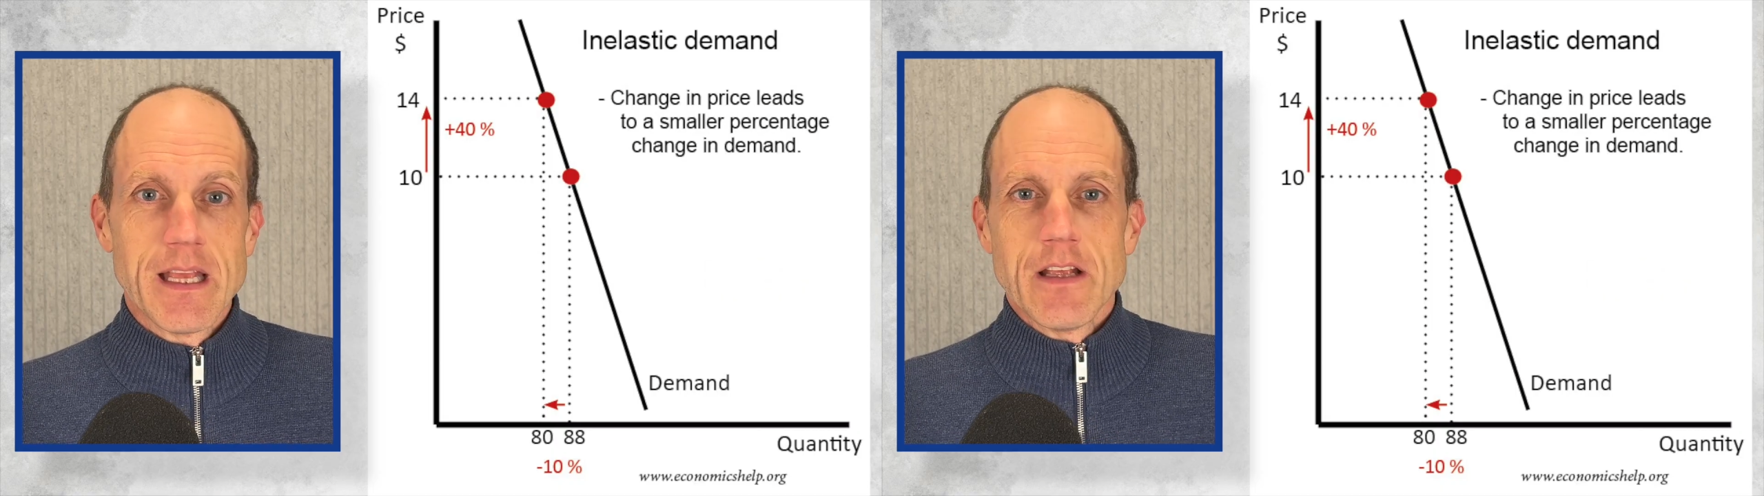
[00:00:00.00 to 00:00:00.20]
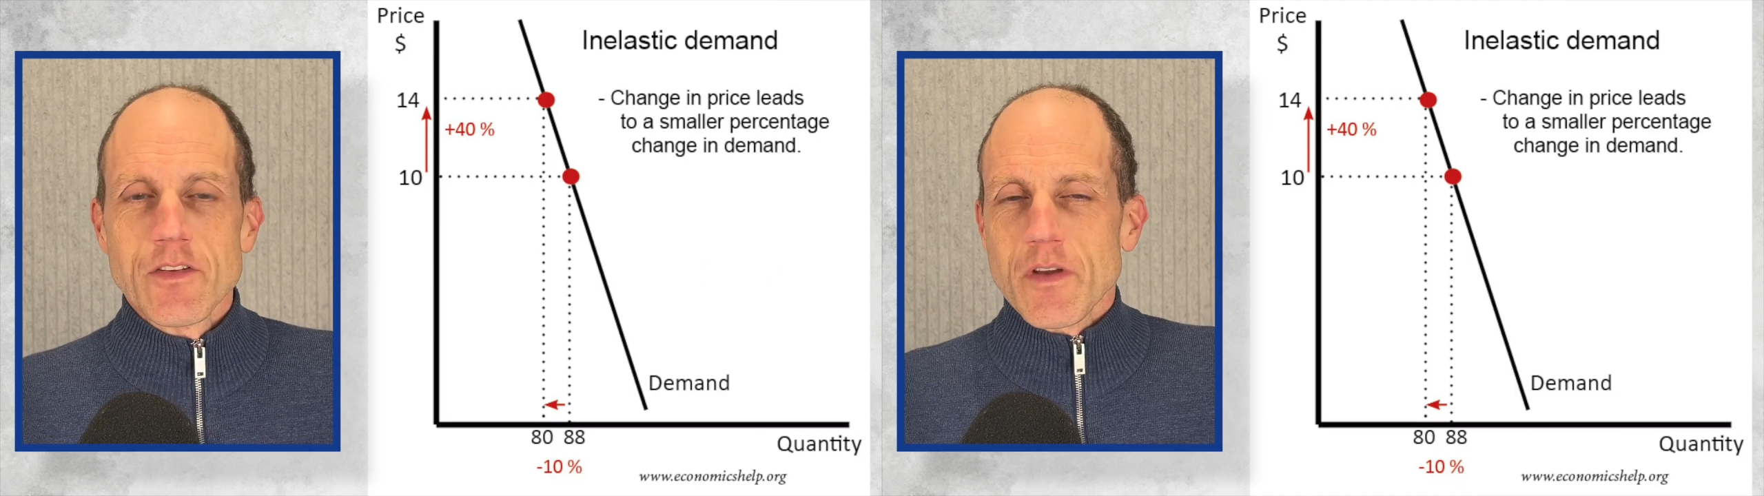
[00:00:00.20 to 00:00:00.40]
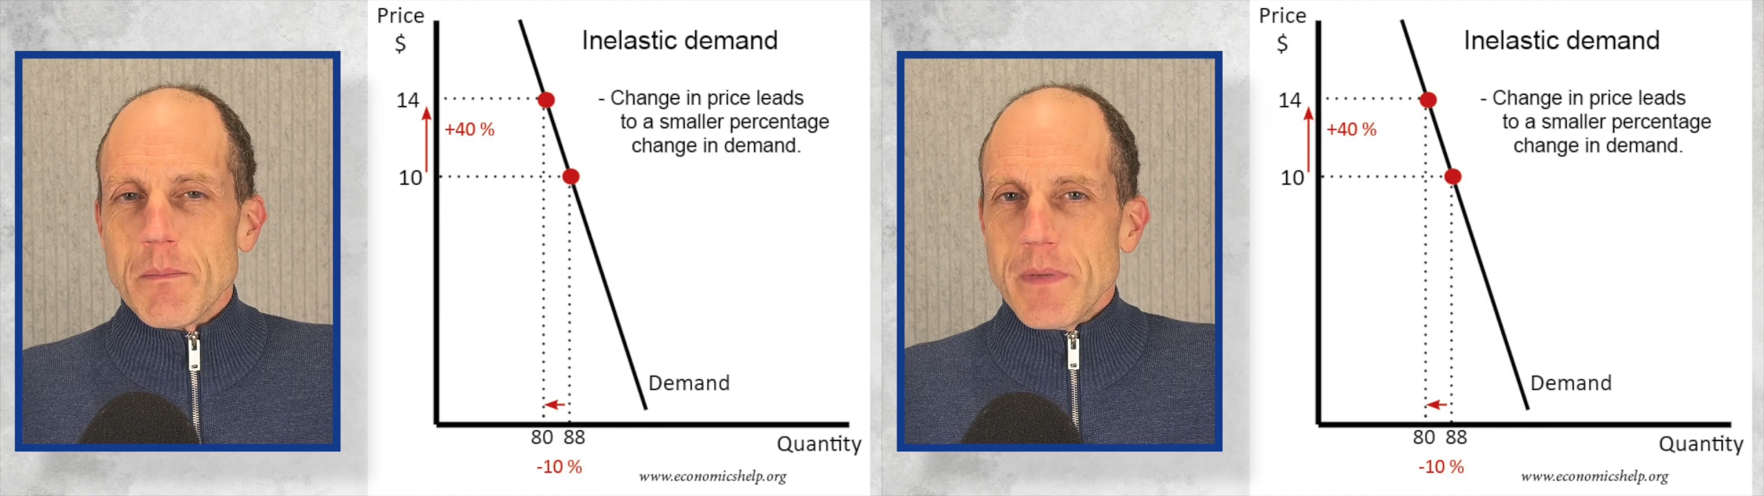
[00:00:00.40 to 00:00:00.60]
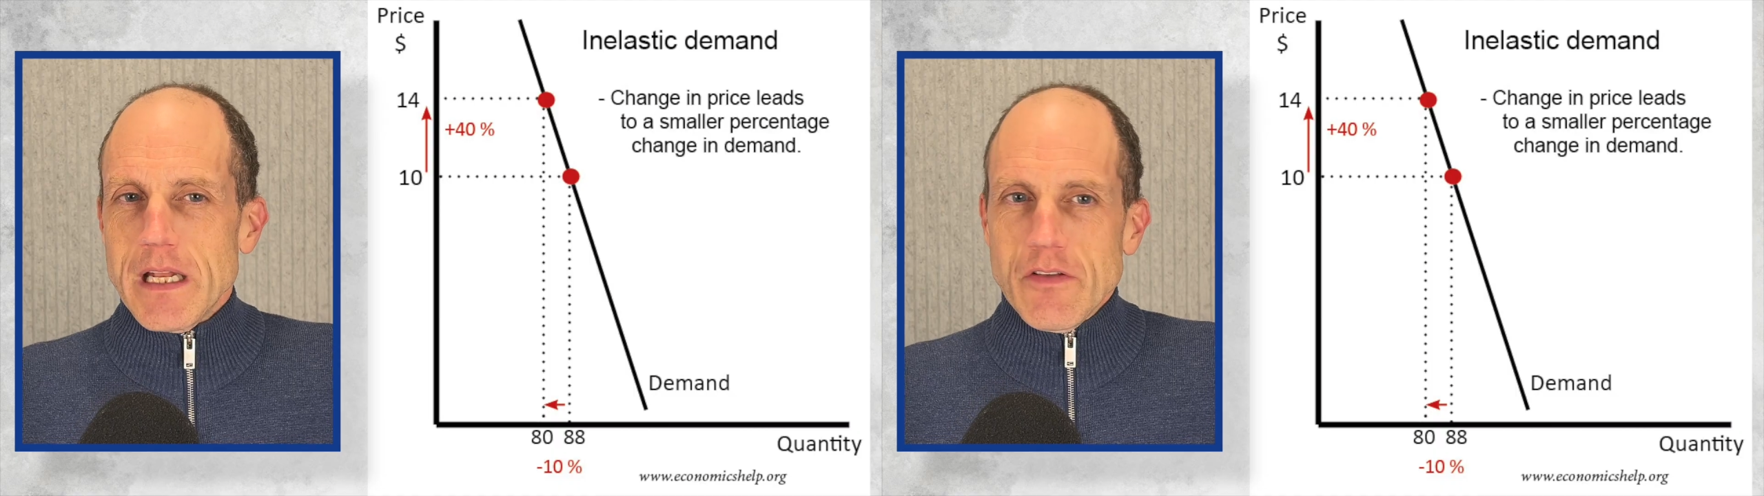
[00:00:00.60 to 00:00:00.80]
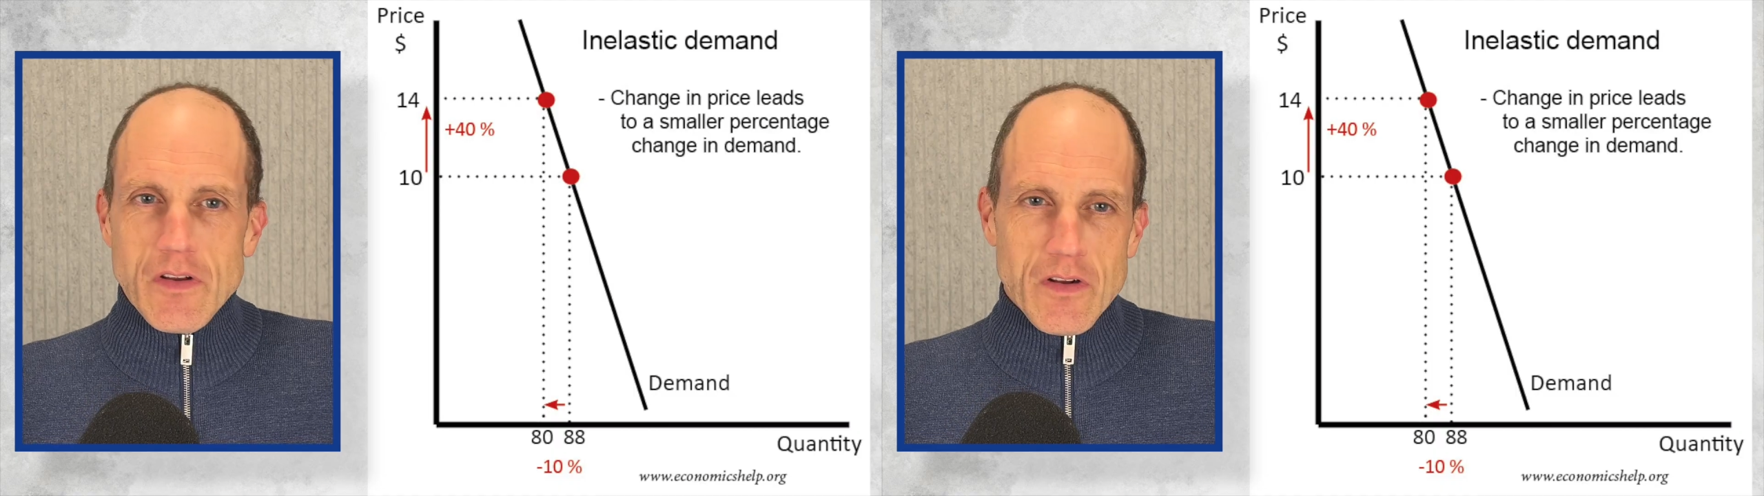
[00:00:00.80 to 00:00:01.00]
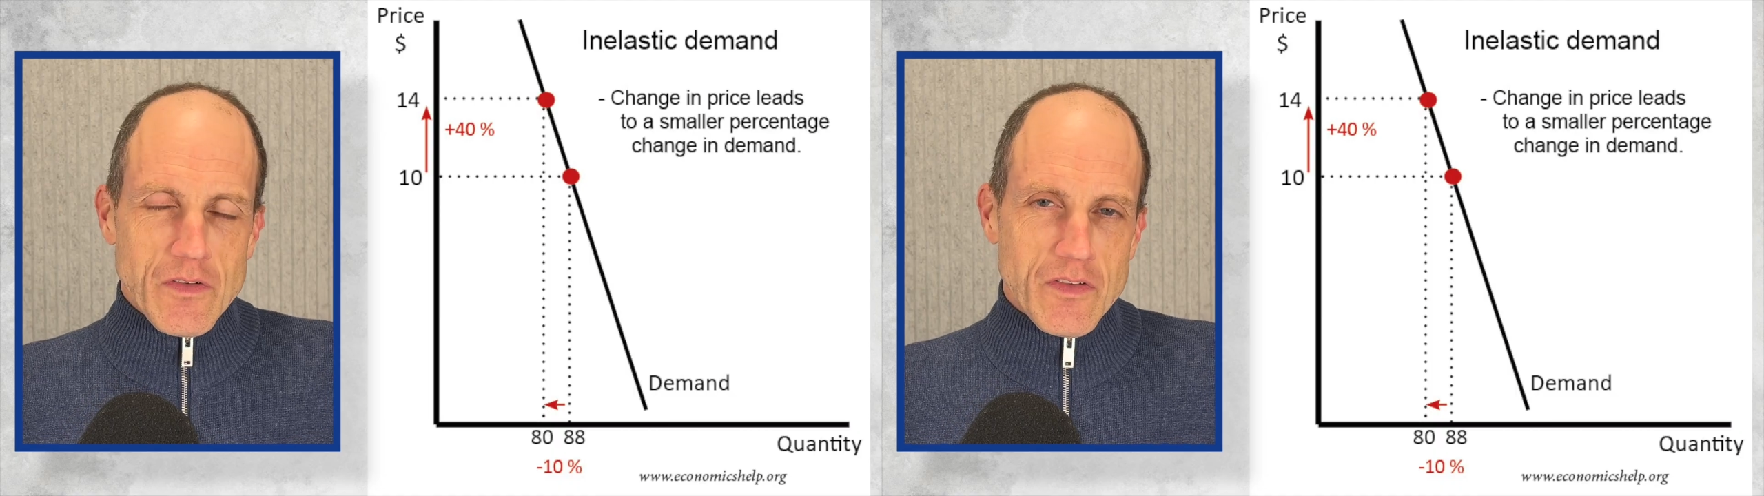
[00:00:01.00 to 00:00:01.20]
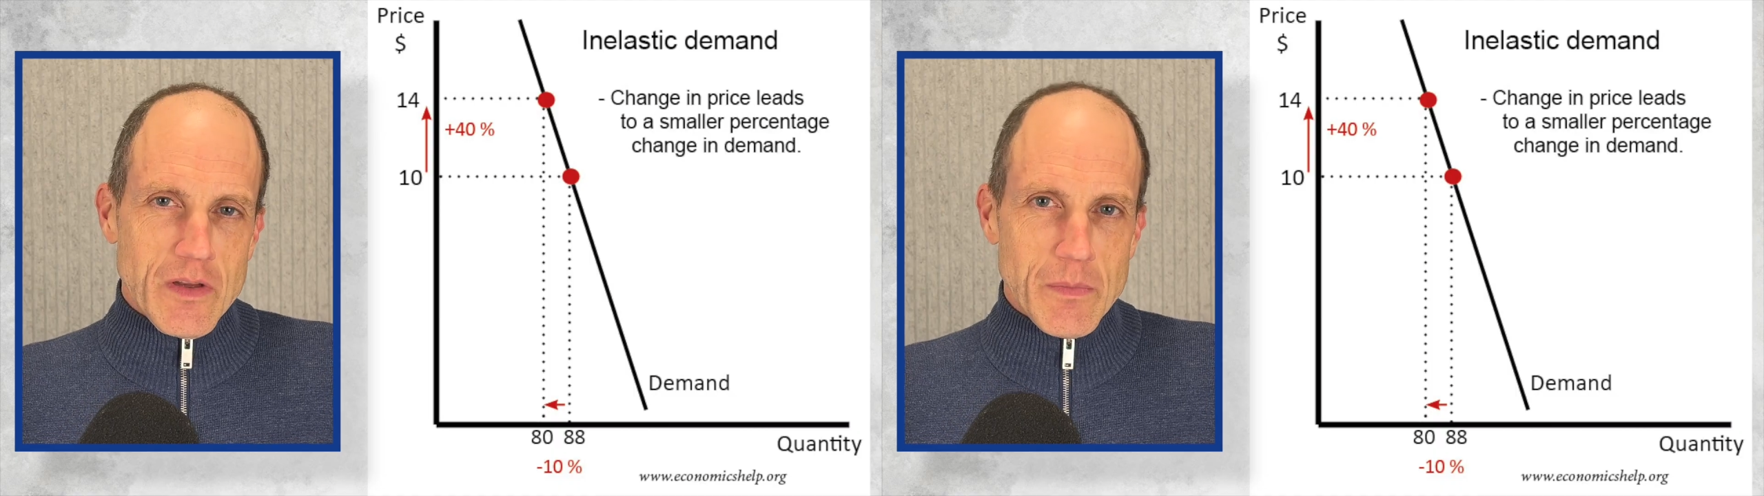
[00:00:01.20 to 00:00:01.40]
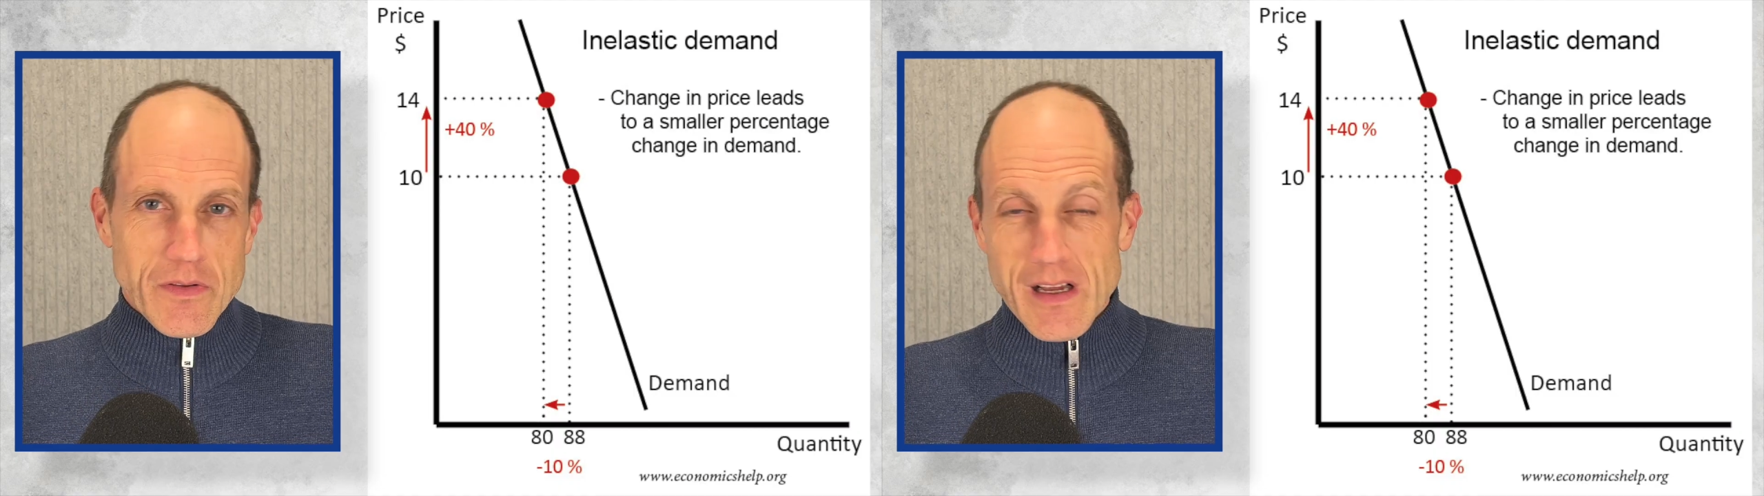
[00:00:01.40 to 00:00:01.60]
So it means that
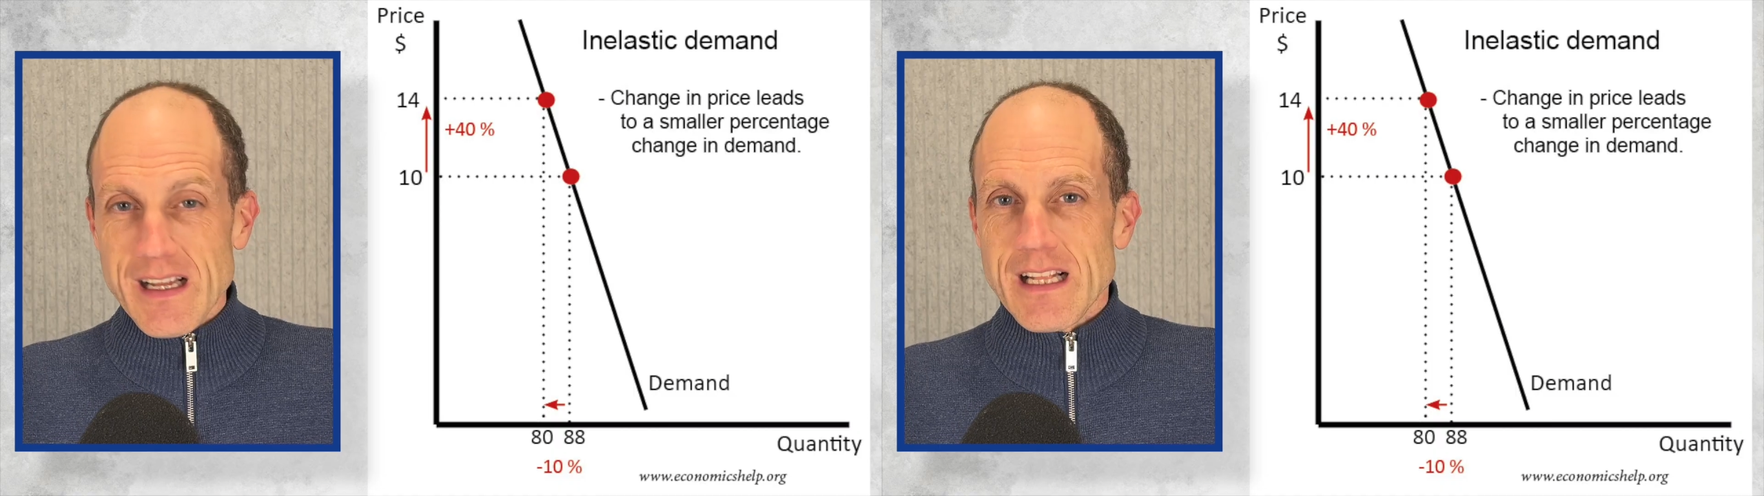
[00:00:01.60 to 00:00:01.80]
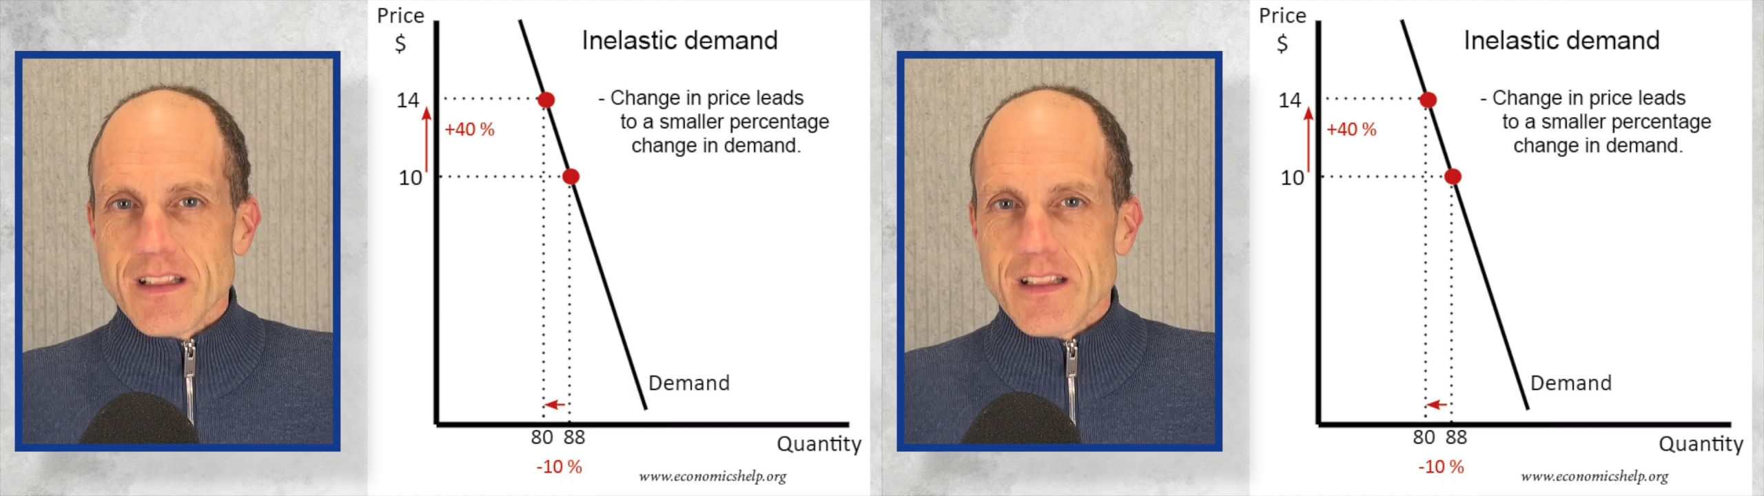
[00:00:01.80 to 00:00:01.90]
consumers are